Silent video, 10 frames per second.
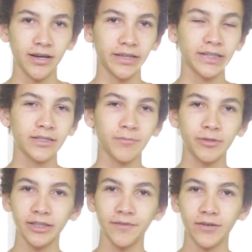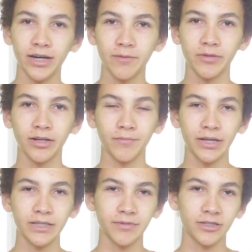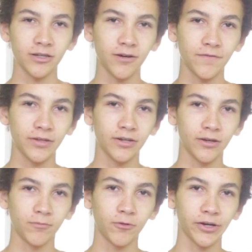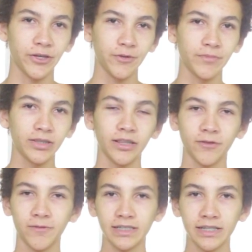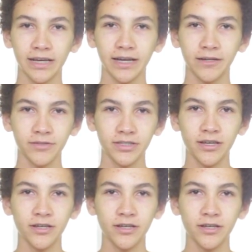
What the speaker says: and that's completely fine, but basements often are more humid than the rest of the house,